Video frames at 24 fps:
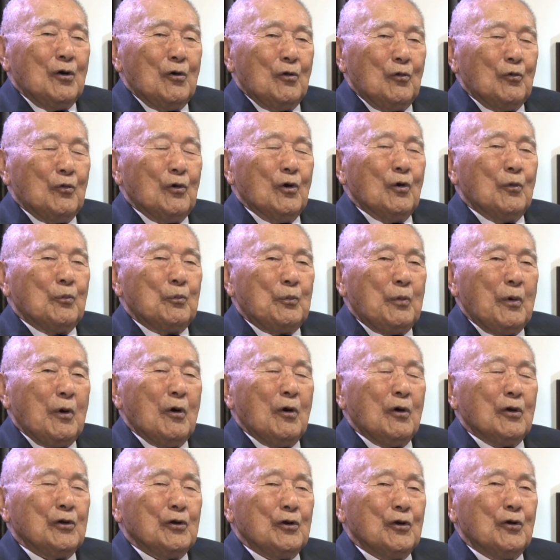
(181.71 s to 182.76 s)

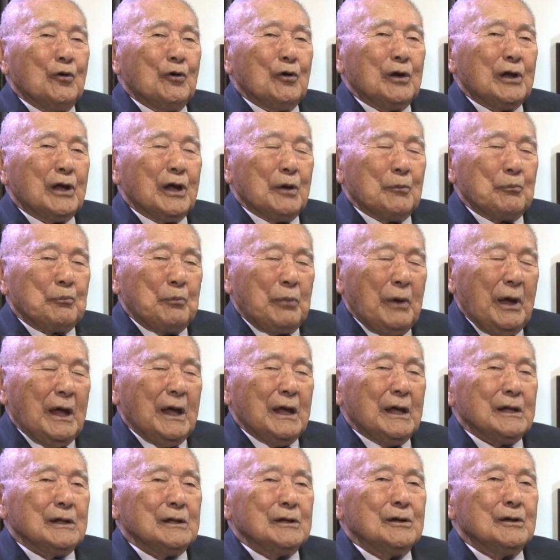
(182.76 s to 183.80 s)
you'll get
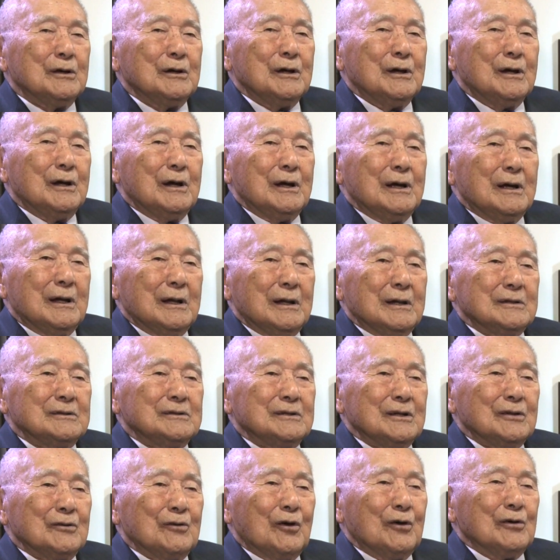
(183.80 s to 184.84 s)
paid. I
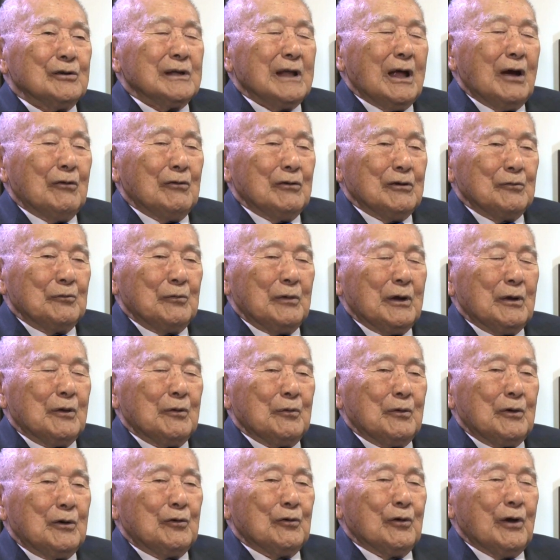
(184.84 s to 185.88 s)
said, oh, that would be
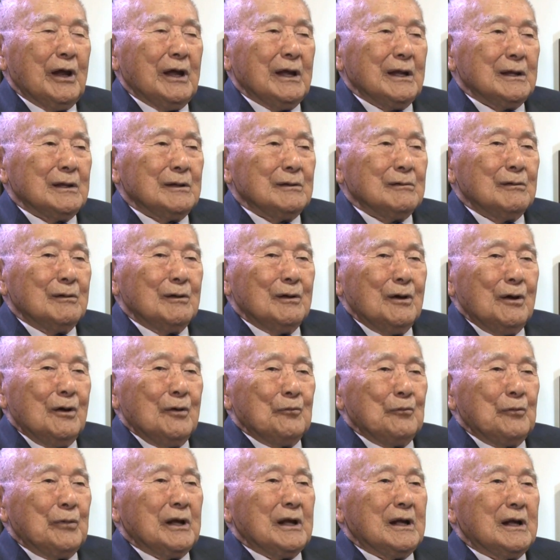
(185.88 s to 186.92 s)
great,
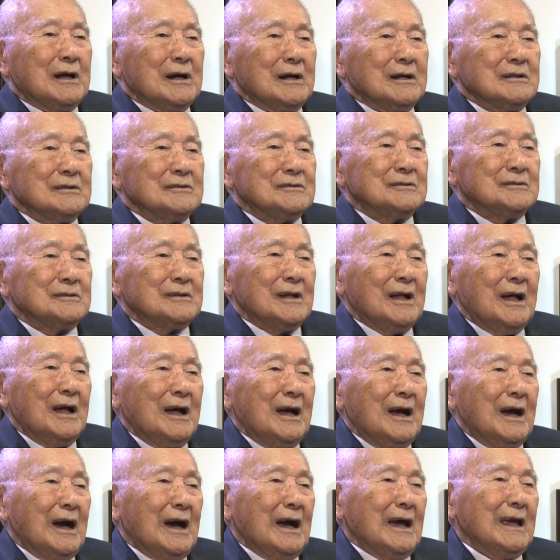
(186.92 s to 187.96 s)
because
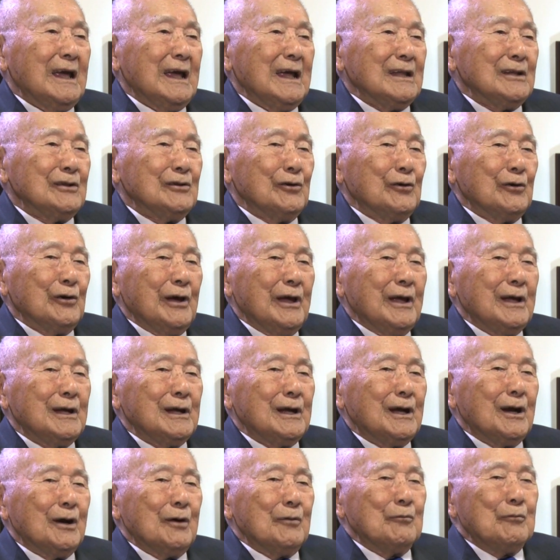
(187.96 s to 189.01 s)
I had no
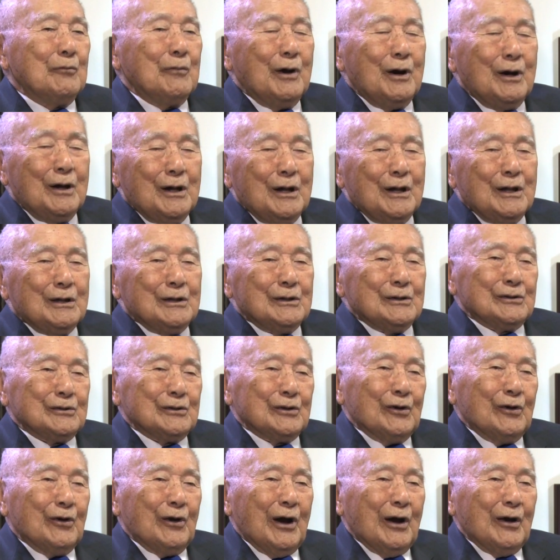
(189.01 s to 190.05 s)
income.
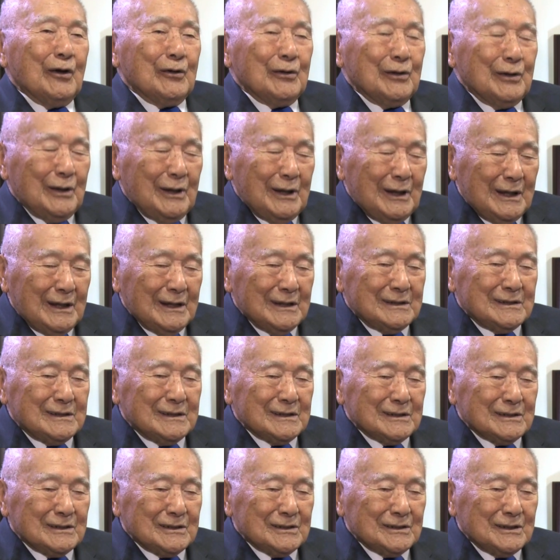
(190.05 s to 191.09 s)
So he
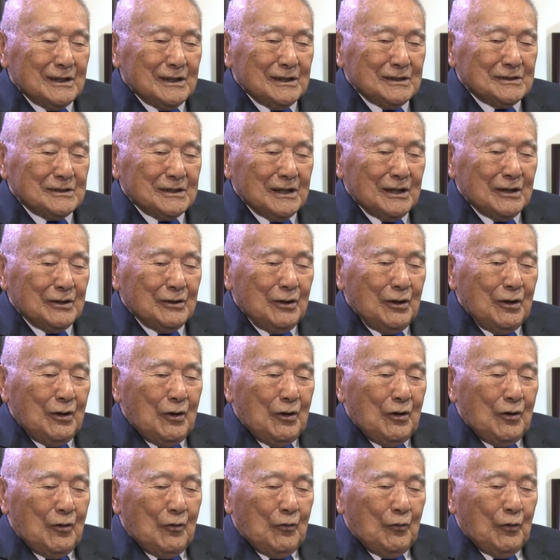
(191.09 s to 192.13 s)
said,
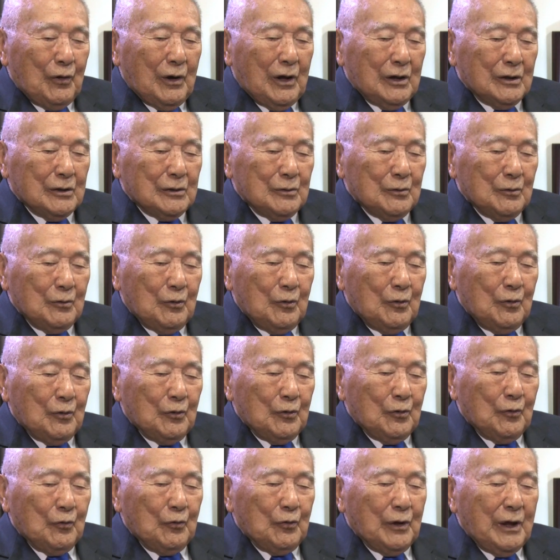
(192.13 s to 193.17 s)
well,
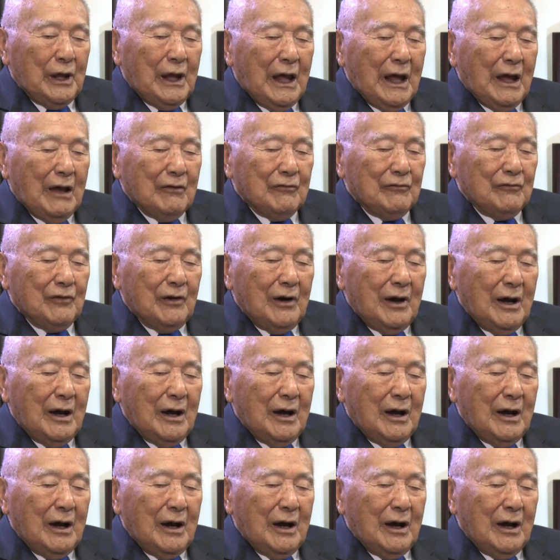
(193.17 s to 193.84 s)
we have